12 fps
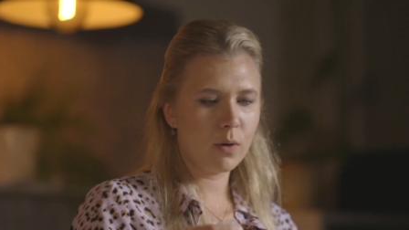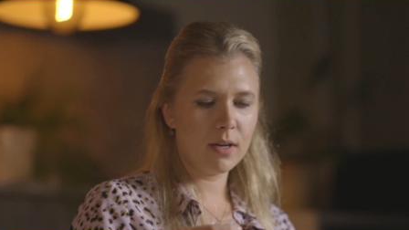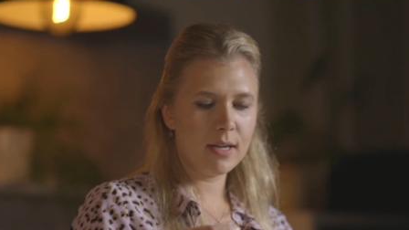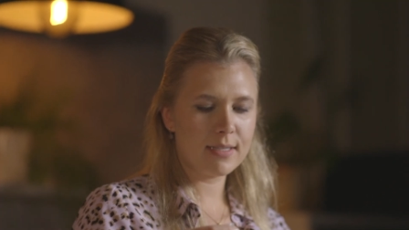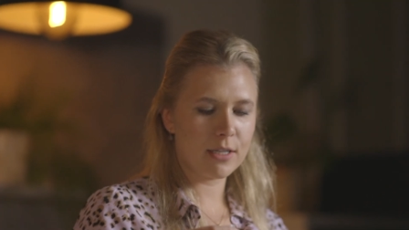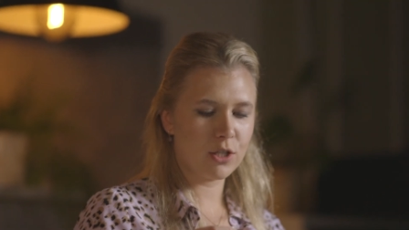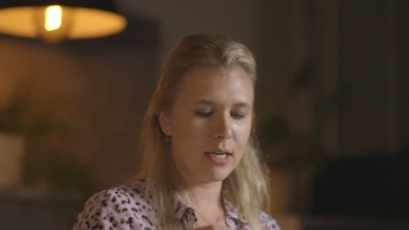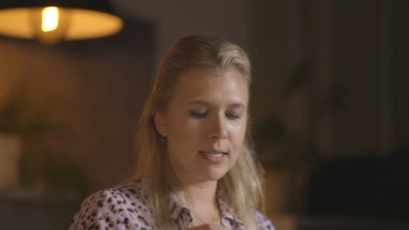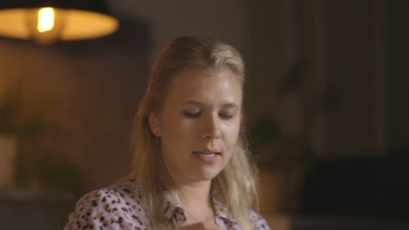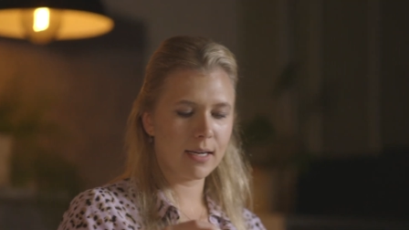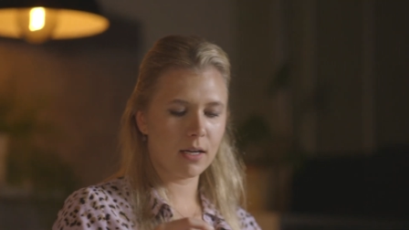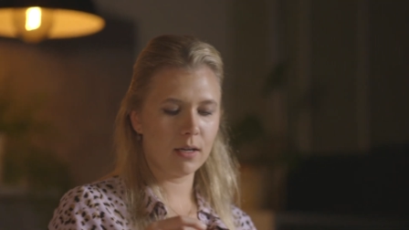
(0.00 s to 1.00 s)
Quite nice actually.
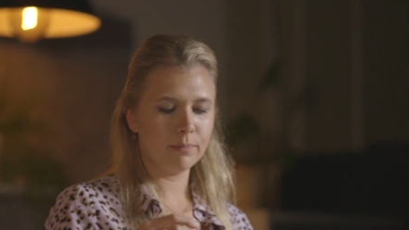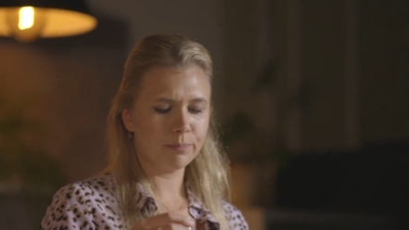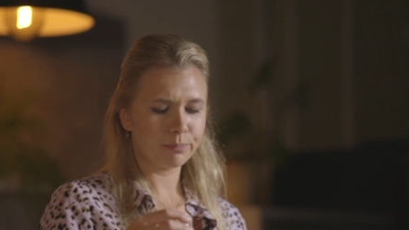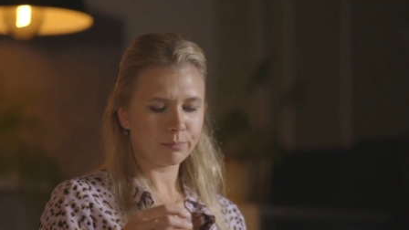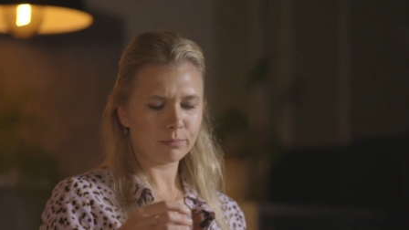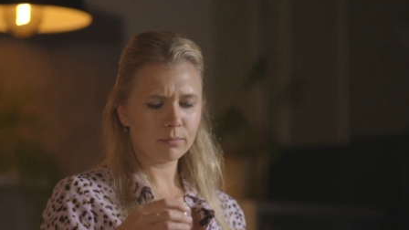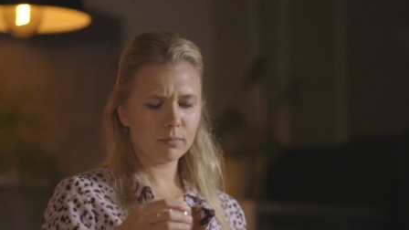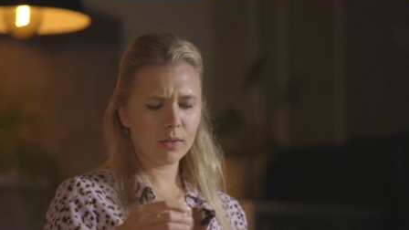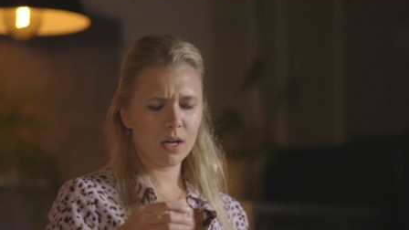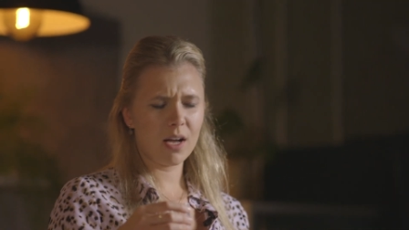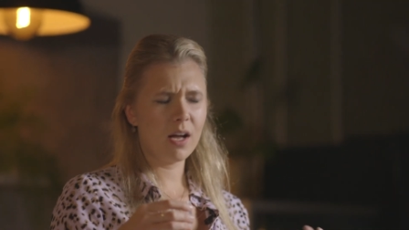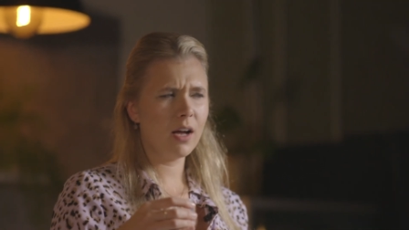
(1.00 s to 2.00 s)
It's like a
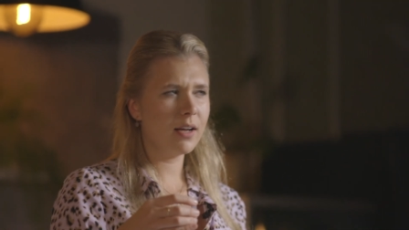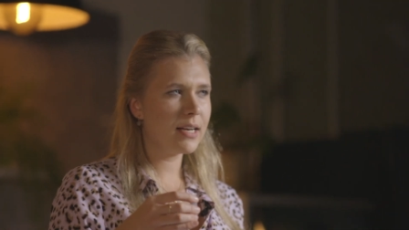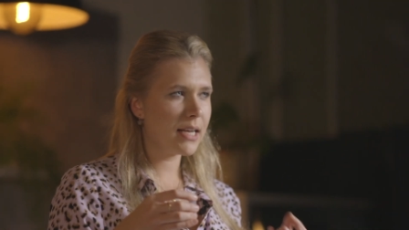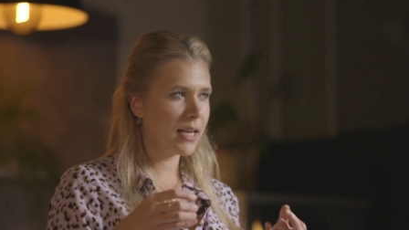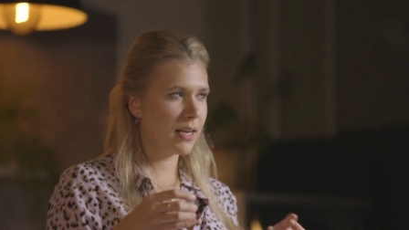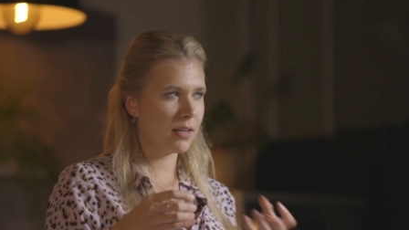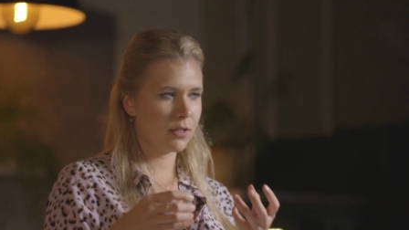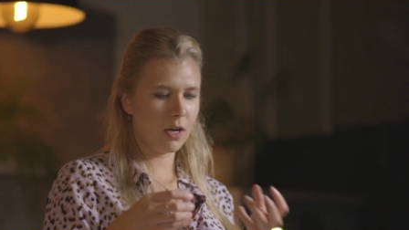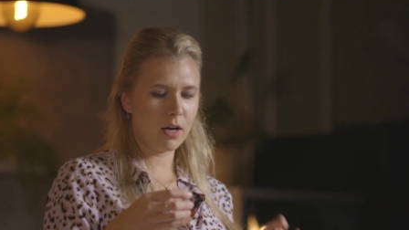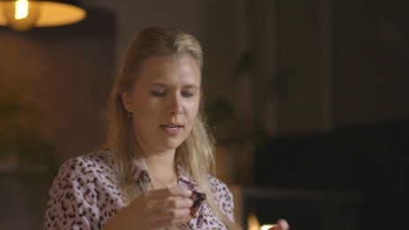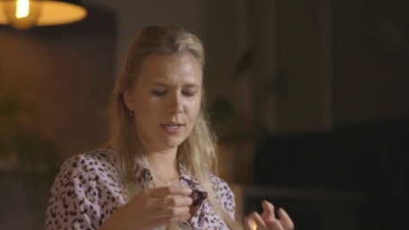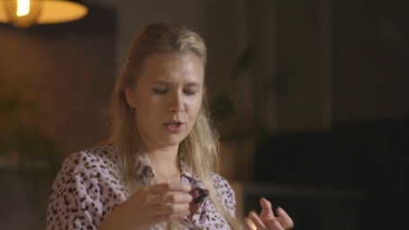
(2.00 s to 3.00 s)
a honey
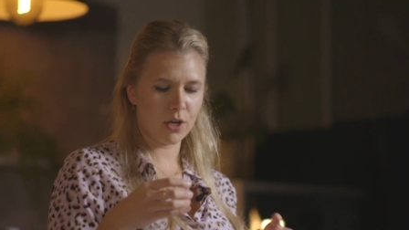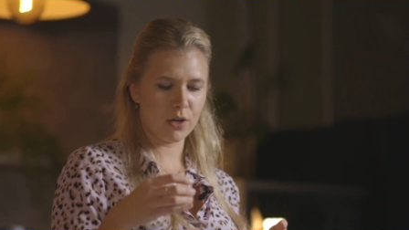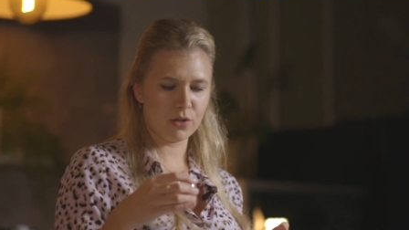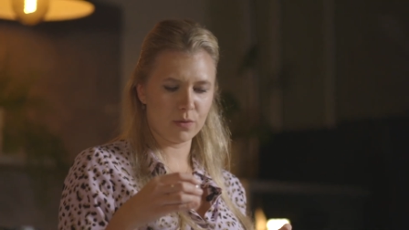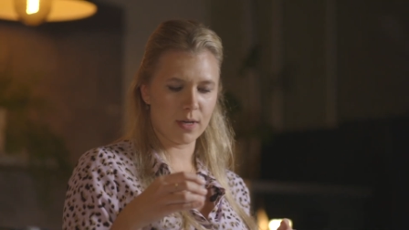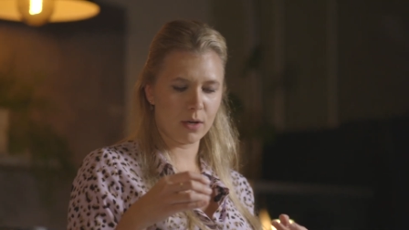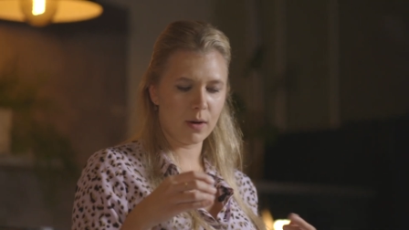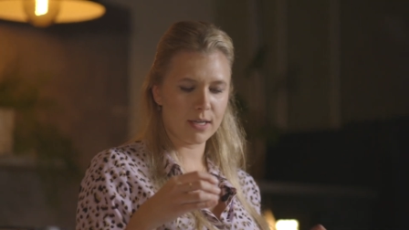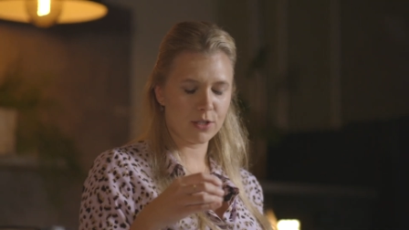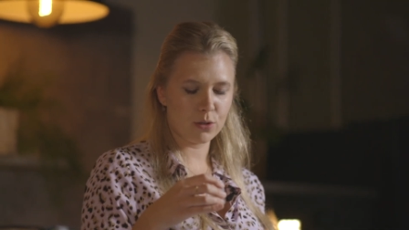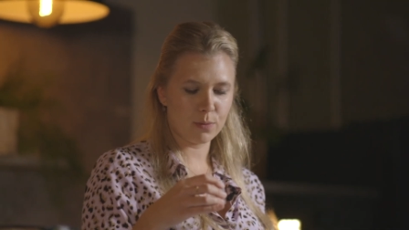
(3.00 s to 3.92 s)
honey tone to it, quite